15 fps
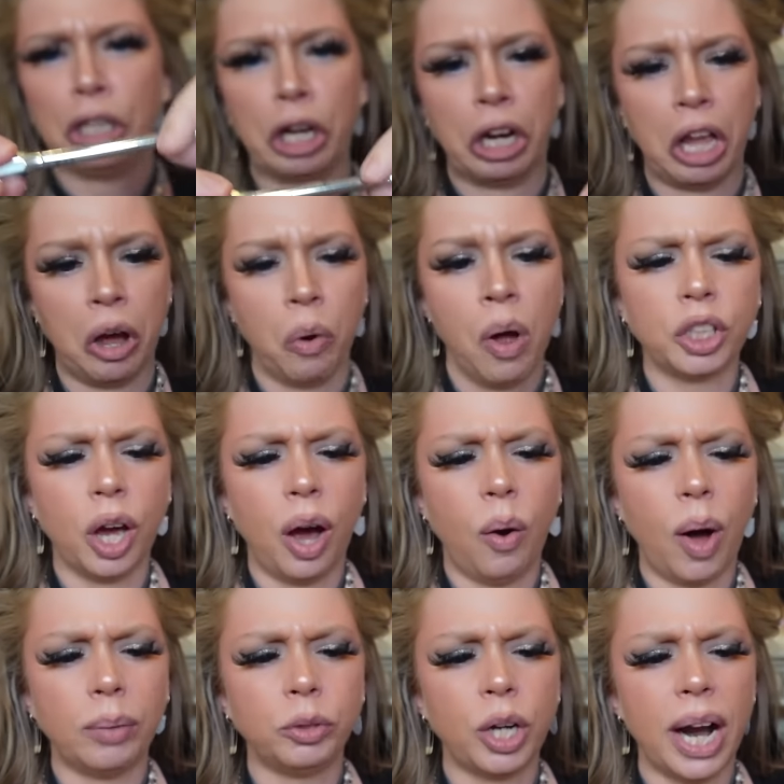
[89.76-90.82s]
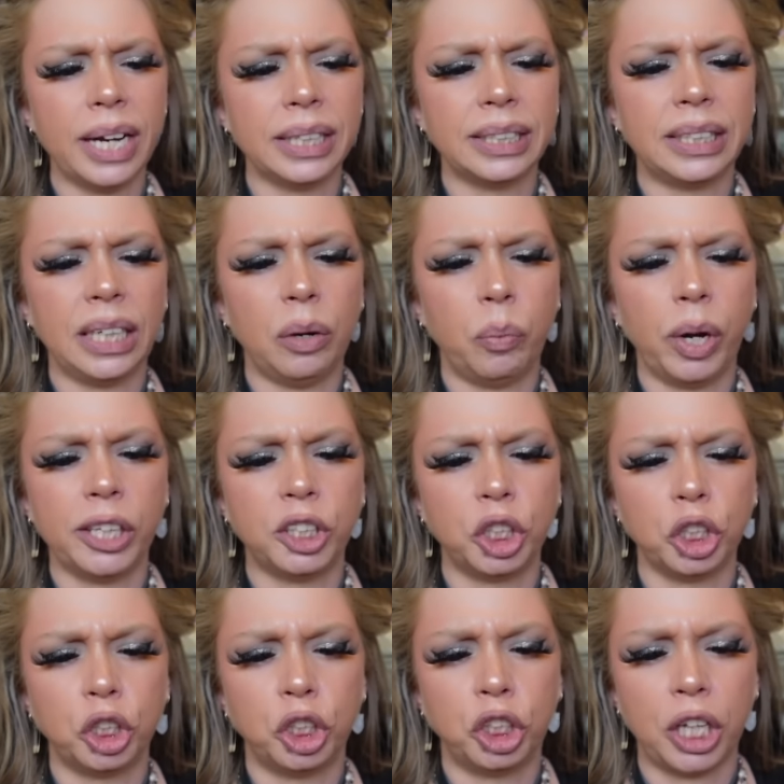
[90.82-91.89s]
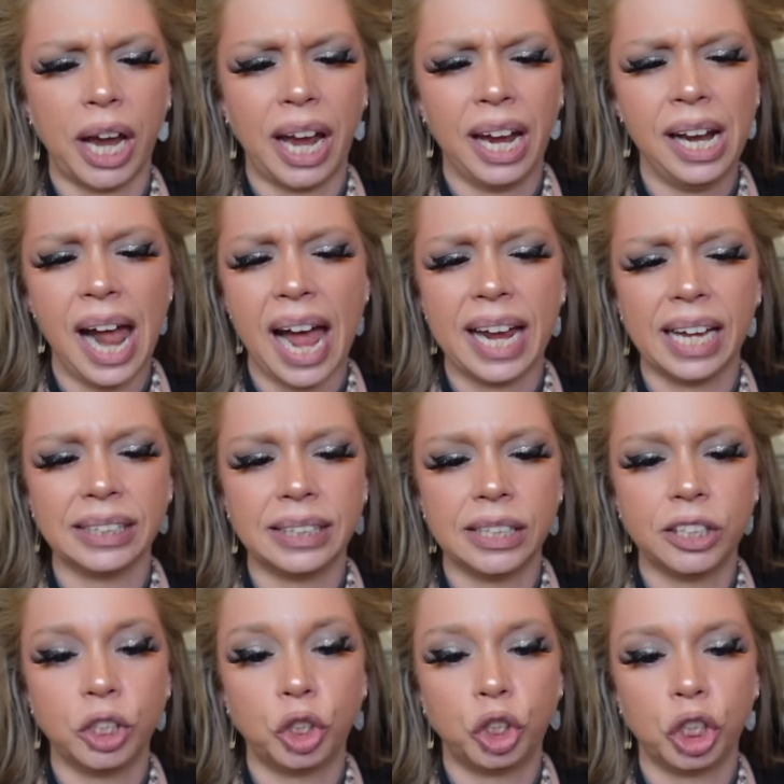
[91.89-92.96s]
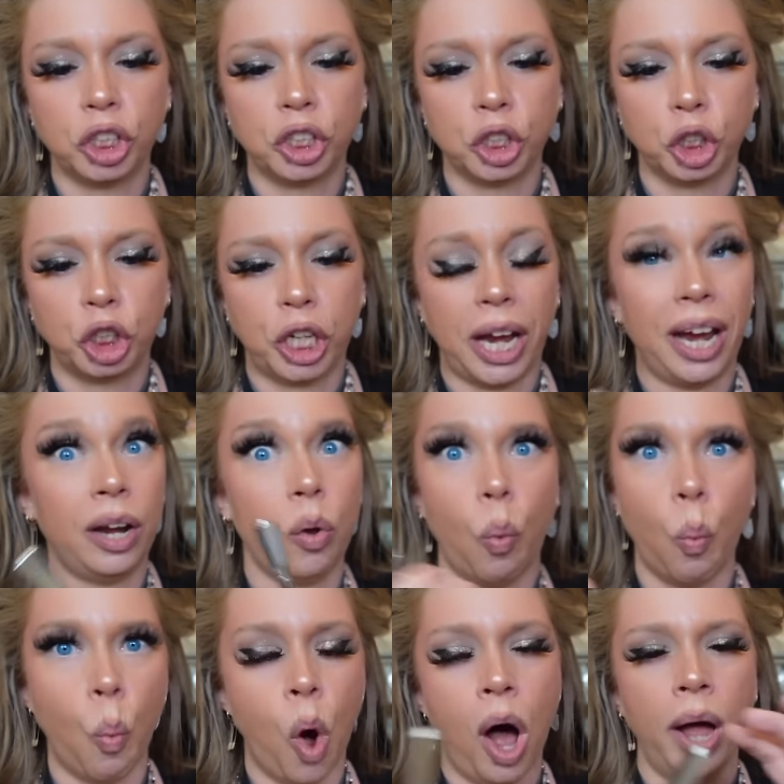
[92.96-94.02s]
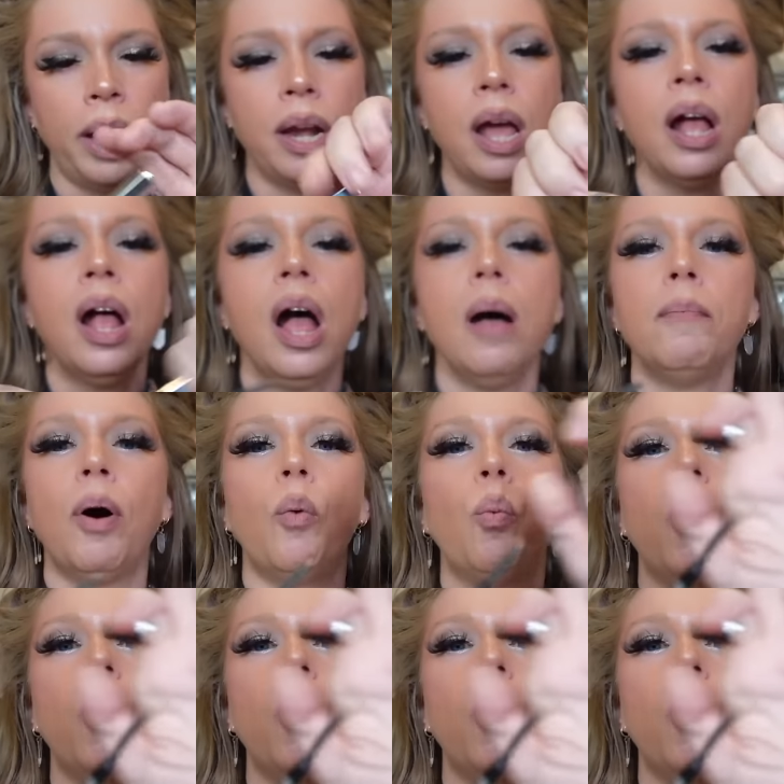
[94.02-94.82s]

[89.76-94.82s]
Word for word: you know? So I'm trying to see which shade. I guess this is just shade 1, but